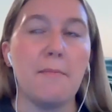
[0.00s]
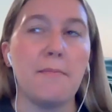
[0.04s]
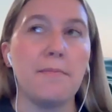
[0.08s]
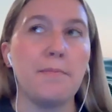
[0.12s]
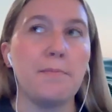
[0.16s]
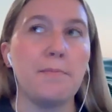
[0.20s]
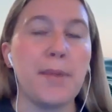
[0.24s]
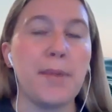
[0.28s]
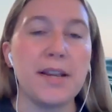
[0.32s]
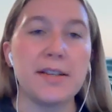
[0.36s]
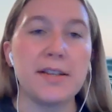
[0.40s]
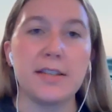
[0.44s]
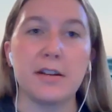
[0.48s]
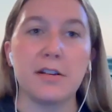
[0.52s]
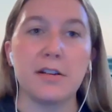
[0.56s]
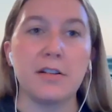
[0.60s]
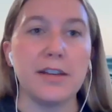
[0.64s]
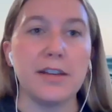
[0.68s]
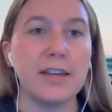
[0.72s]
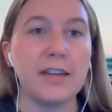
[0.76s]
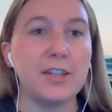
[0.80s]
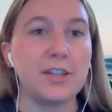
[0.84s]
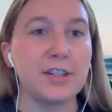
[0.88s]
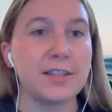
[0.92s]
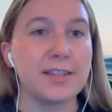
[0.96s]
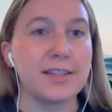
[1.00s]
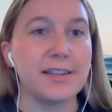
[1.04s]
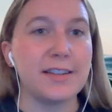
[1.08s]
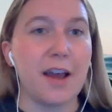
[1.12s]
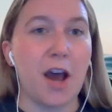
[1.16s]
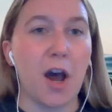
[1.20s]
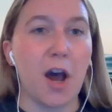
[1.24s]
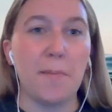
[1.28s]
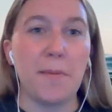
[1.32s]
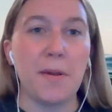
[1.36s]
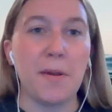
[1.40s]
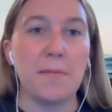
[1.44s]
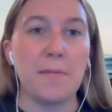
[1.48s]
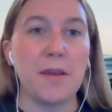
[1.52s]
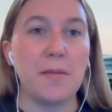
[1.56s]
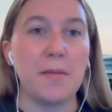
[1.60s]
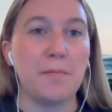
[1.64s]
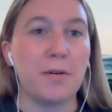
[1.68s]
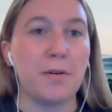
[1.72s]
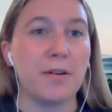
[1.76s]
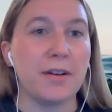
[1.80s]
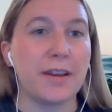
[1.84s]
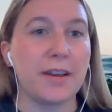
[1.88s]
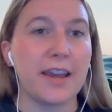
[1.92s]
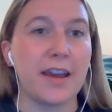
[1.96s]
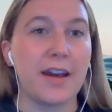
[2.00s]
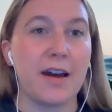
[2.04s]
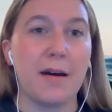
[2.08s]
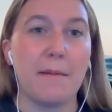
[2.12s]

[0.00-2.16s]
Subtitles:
Basically just helping people get